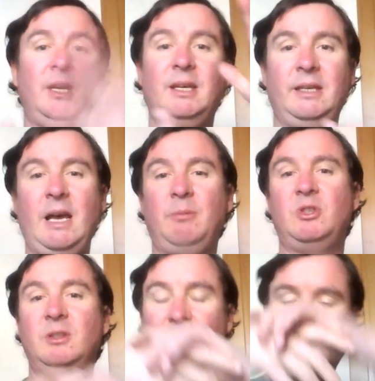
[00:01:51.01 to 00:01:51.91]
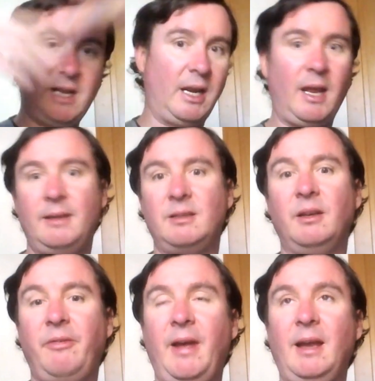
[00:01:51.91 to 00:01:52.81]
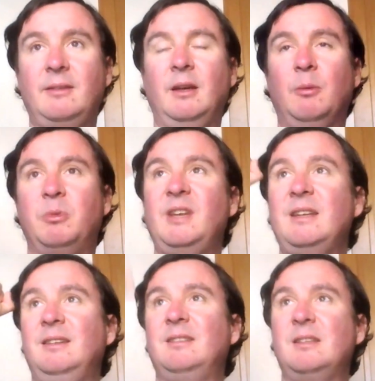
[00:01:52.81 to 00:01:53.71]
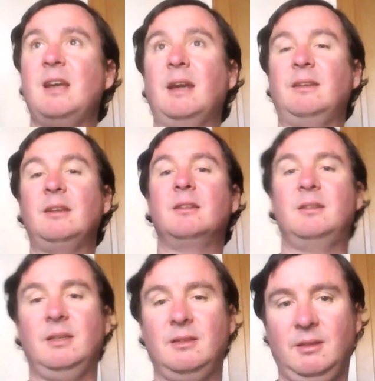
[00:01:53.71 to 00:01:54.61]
captions and lighting effects and I'll present it tonight in the theatre.